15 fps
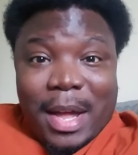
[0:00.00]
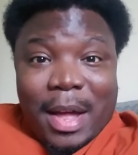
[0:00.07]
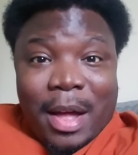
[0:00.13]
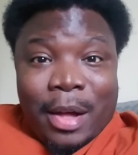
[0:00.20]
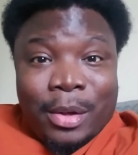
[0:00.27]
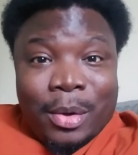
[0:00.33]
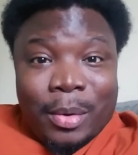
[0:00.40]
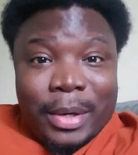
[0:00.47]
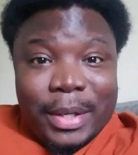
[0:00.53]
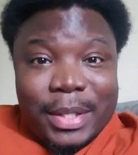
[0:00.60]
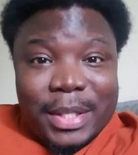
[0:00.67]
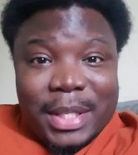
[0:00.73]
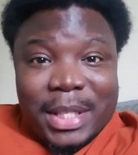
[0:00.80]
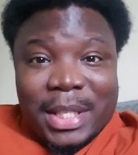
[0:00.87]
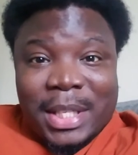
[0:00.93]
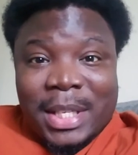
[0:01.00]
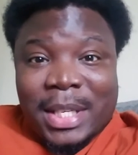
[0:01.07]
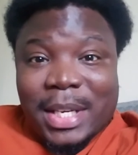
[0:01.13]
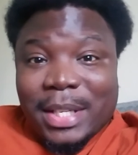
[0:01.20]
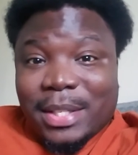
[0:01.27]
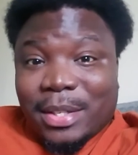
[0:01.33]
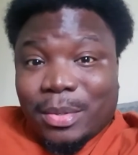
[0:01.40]
of course,
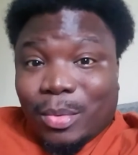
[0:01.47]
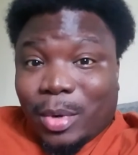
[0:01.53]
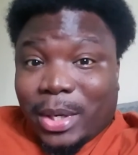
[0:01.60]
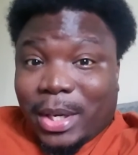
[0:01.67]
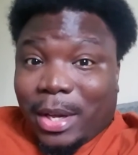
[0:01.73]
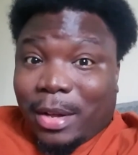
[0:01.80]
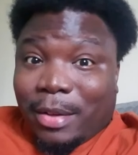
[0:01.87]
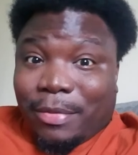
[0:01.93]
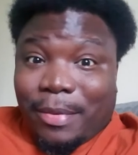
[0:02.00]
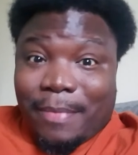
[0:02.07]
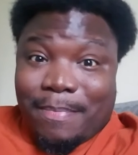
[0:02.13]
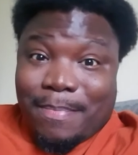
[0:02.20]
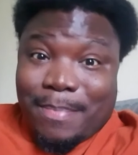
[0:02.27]
this is one of